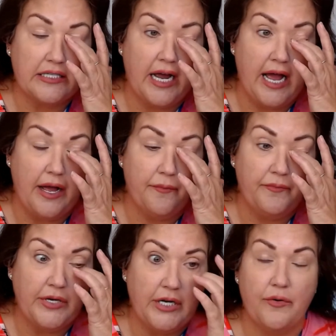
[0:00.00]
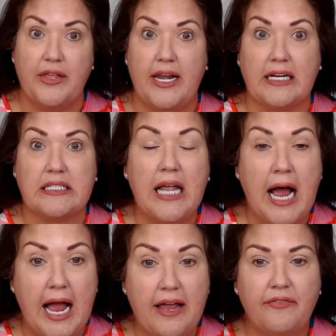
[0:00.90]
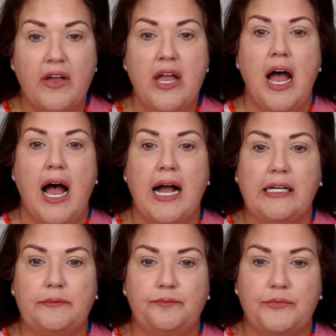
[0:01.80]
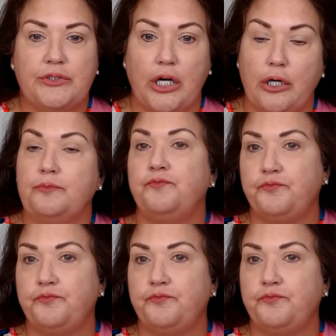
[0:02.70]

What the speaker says: in the next live. So